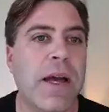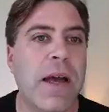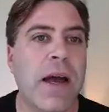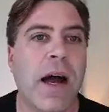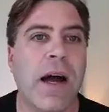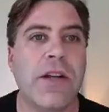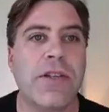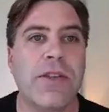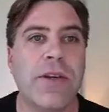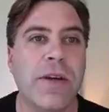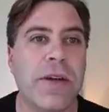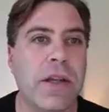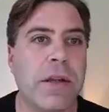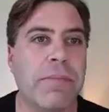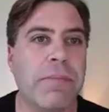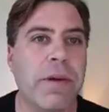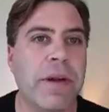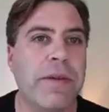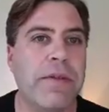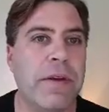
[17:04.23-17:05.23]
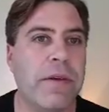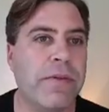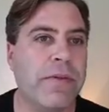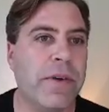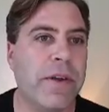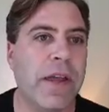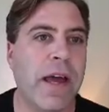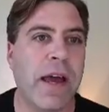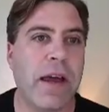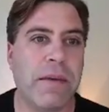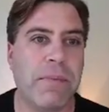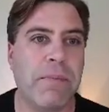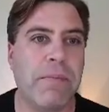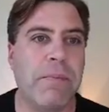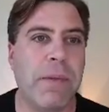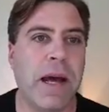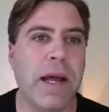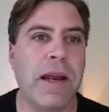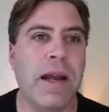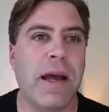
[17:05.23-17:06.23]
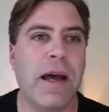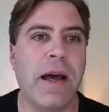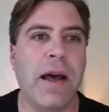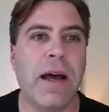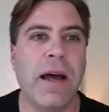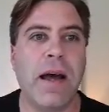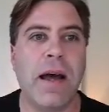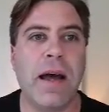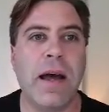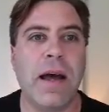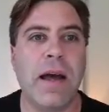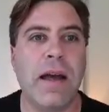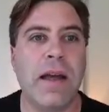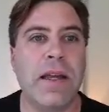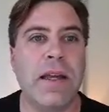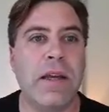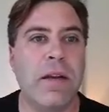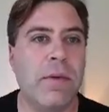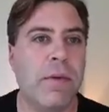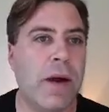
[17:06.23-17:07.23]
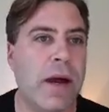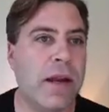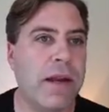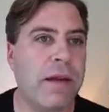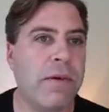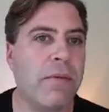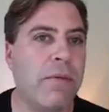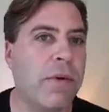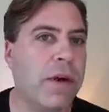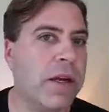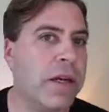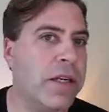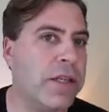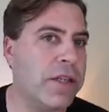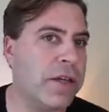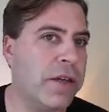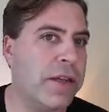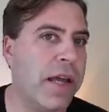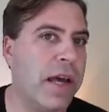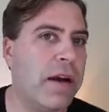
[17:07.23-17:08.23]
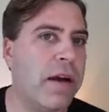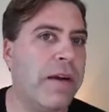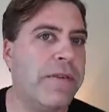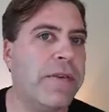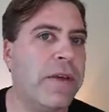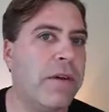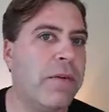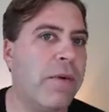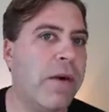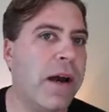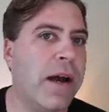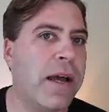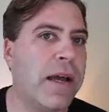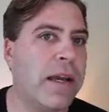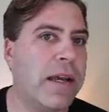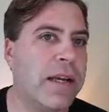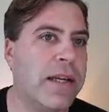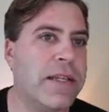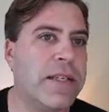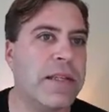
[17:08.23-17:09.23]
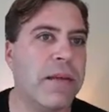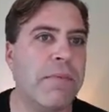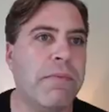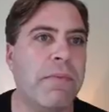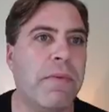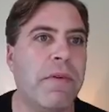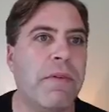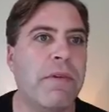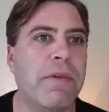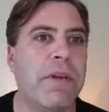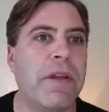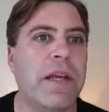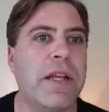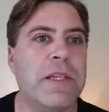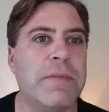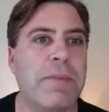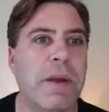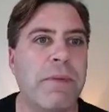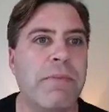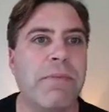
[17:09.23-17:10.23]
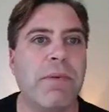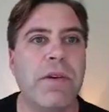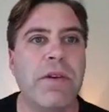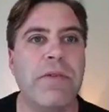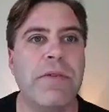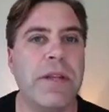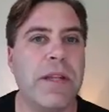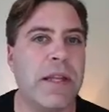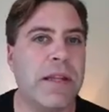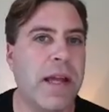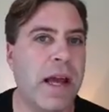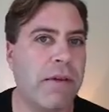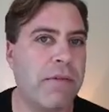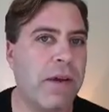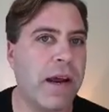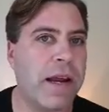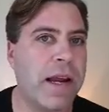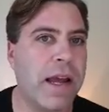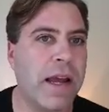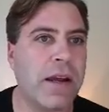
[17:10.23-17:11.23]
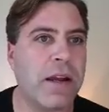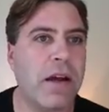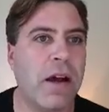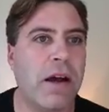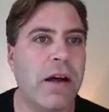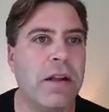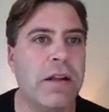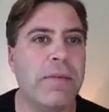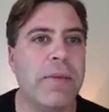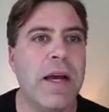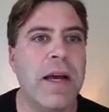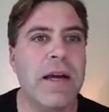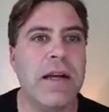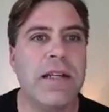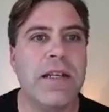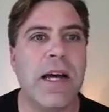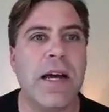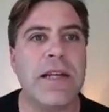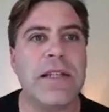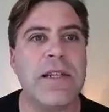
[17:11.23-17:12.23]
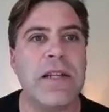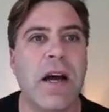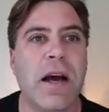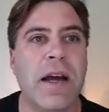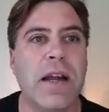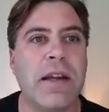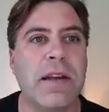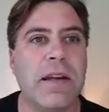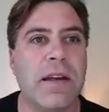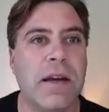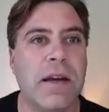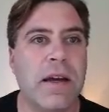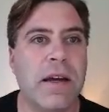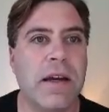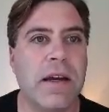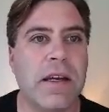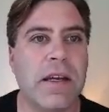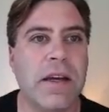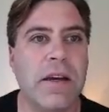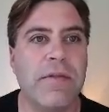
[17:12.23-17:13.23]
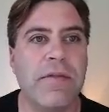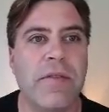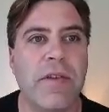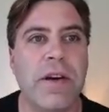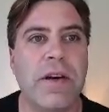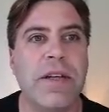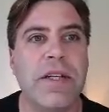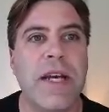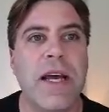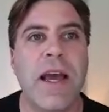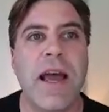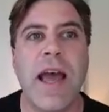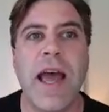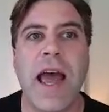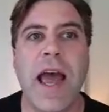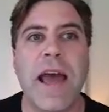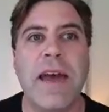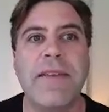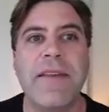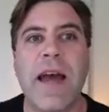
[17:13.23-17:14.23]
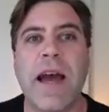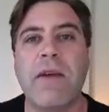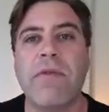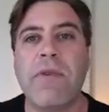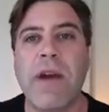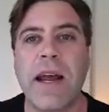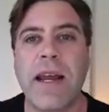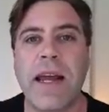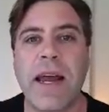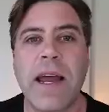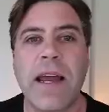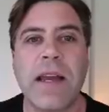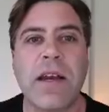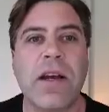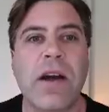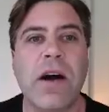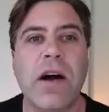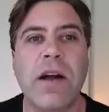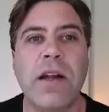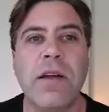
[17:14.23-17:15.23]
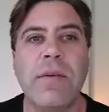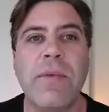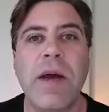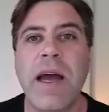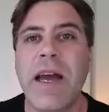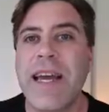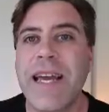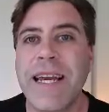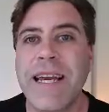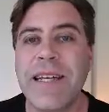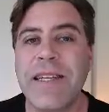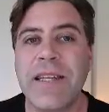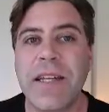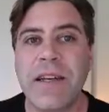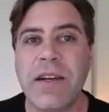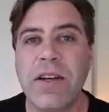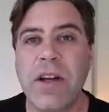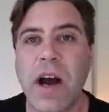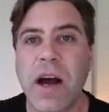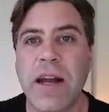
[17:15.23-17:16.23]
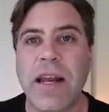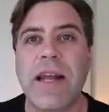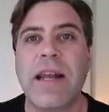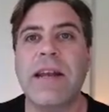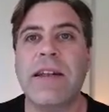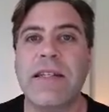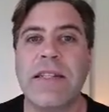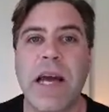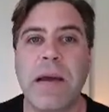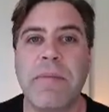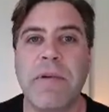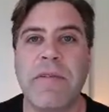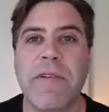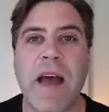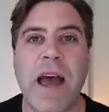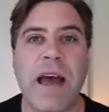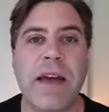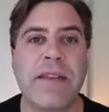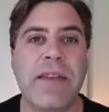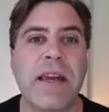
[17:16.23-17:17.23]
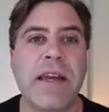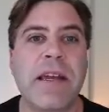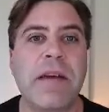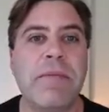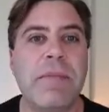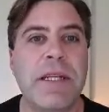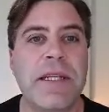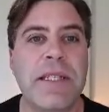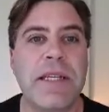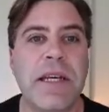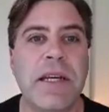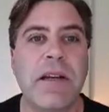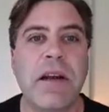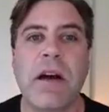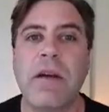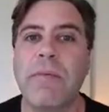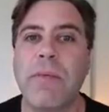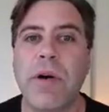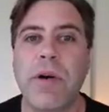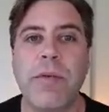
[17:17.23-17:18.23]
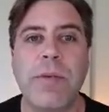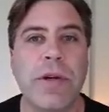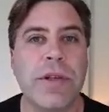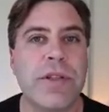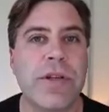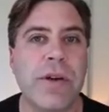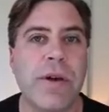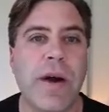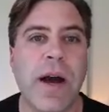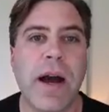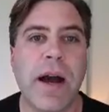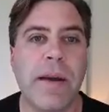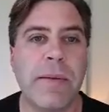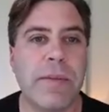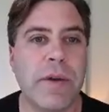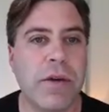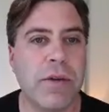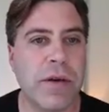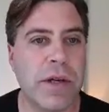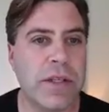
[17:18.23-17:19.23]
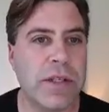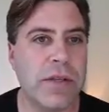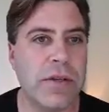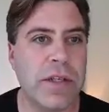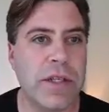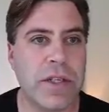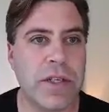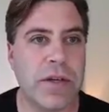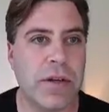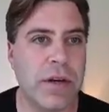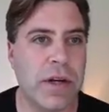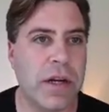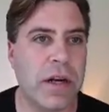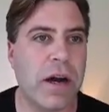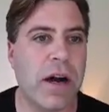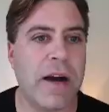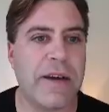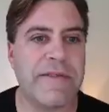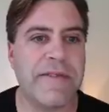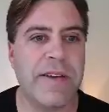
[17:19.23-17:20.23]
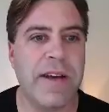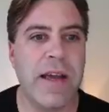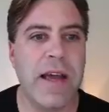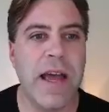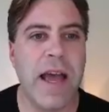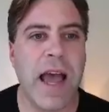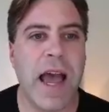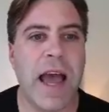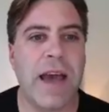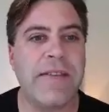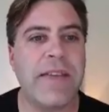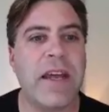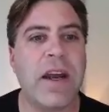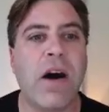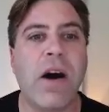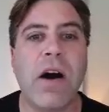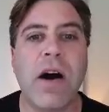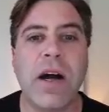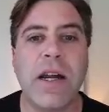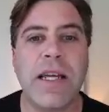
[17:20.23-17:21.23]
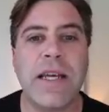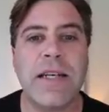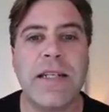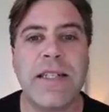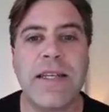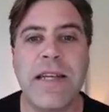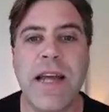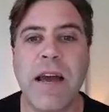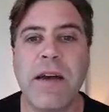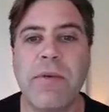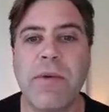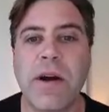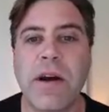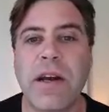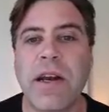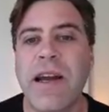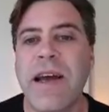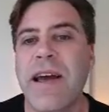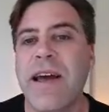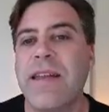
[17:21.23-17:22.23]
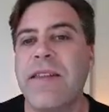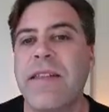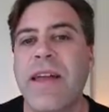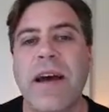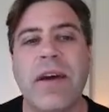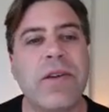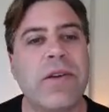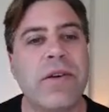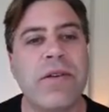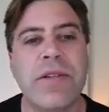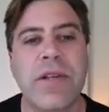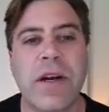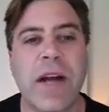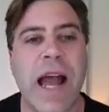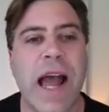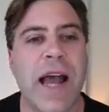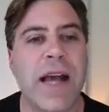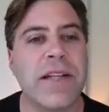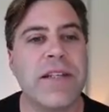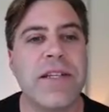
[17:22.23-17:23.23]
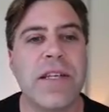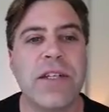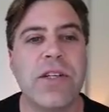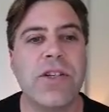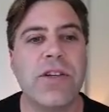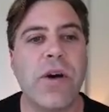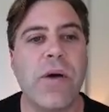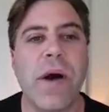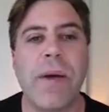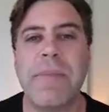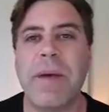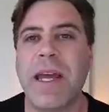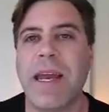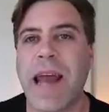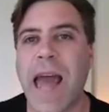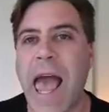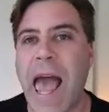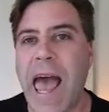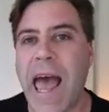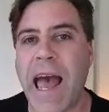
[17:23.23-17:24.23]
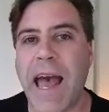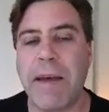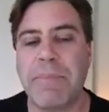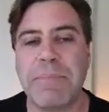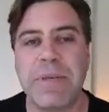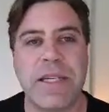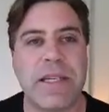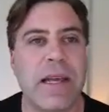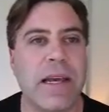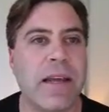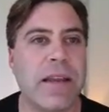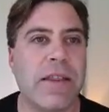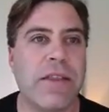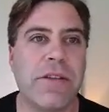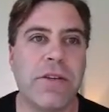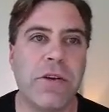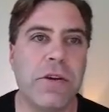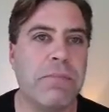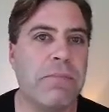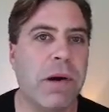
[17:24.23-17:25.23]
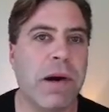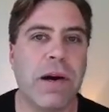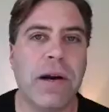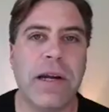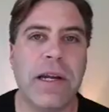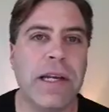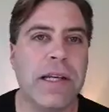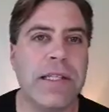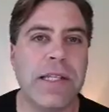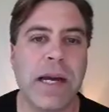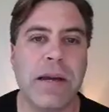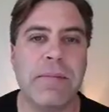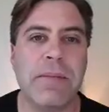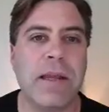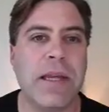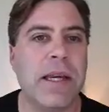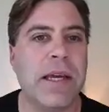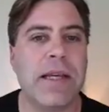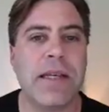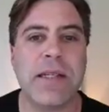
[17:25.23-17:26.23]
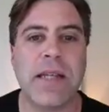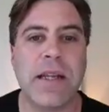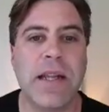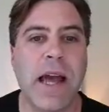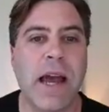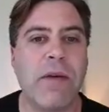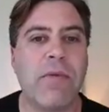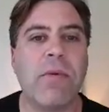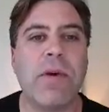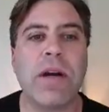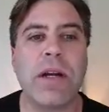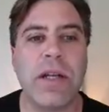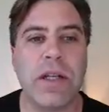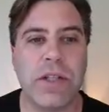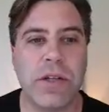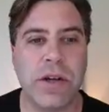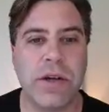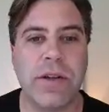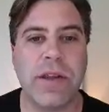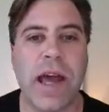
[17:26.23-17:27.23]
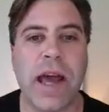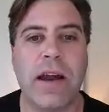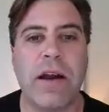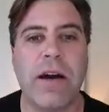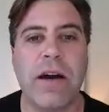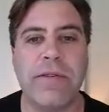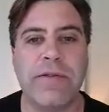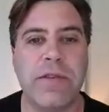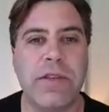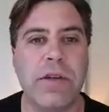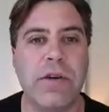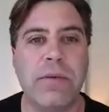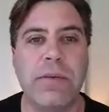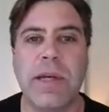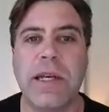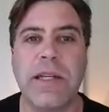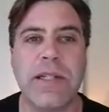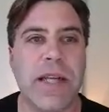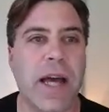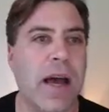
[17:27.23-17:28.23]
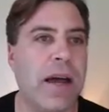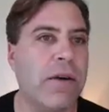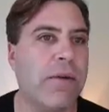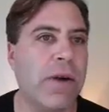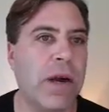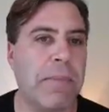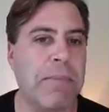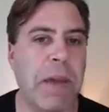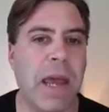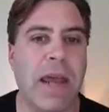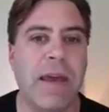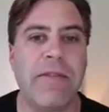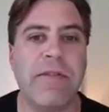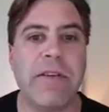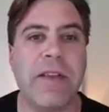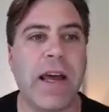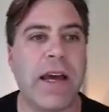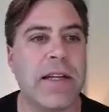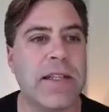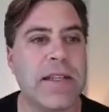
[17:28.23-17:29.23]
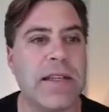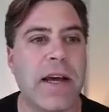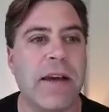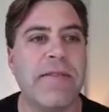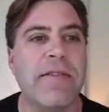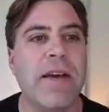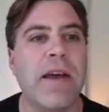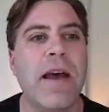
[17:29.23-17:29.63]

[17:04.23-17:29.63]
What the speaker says: I'll show you the preview for that, but you know what? We're going to turn that off. You know why? Because it's been proven that right-hand column does not convert, and that right-hand column is not a type of ad that can be seen on mobile. So I'm going to just turn it off. And then audience network. Those are ads that show up in apps and third-party type things, and that we're going to turn that off too because I don't want to pay for that stuff.